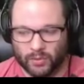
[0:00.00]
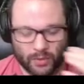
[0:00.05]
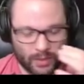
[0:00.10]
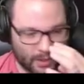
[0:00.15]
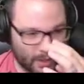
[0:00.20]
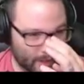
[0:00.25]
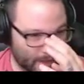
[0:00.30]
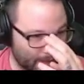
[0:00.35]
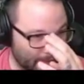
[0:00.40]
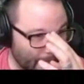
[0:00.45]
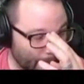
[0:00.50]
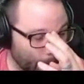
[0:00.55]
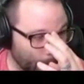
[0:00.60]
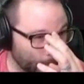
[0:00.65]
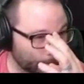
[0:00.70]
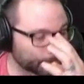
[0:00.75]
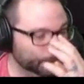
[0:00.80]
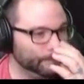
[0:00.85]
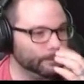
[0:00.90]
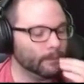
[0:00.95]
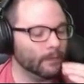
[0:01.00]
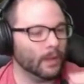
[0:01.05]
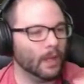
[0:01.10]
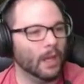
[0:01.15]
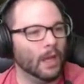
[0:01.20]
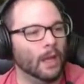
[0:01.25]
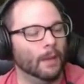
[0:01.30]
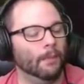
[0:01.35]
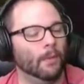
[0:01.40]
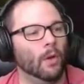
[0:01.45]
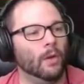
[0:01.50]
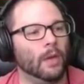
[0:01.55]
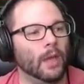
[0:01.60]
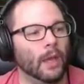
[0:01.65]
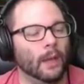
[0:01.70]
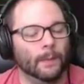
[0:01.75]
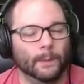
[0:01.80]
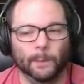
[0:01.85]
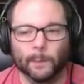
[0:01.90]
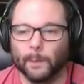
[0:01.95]
where it does double.
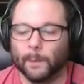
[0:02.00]
Okay,